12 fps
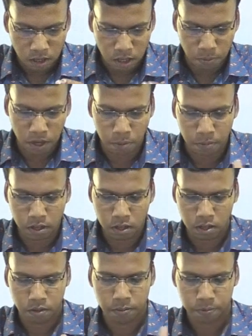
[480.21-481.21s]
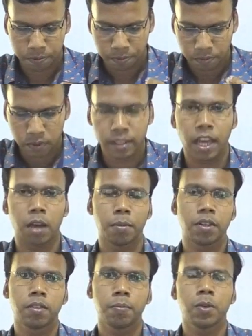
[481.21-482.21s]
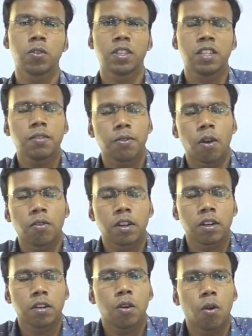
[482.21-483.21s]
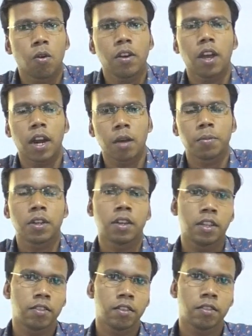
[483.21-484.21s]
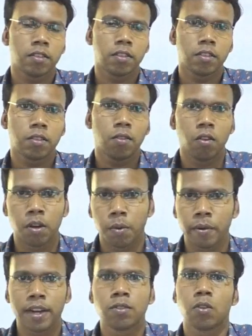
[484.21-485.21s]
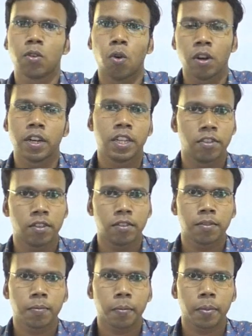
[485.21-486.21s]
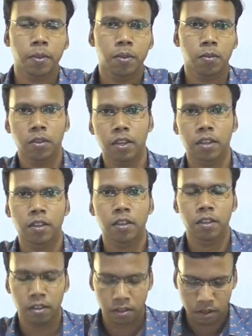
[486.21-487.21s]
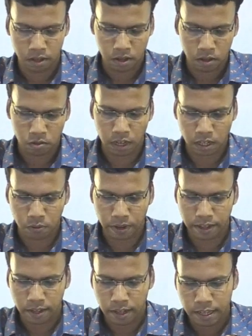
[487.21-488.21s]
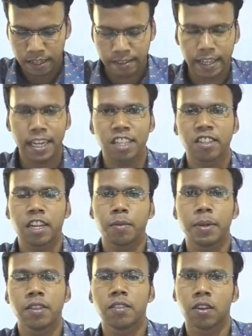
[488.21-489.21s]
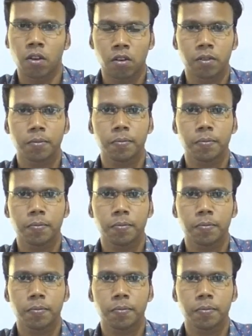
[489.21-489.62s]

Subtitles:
double humped camels because it is found in the cold adapted regions, cold mountains or cold regions. Okay. So, that's why second statement is wrong.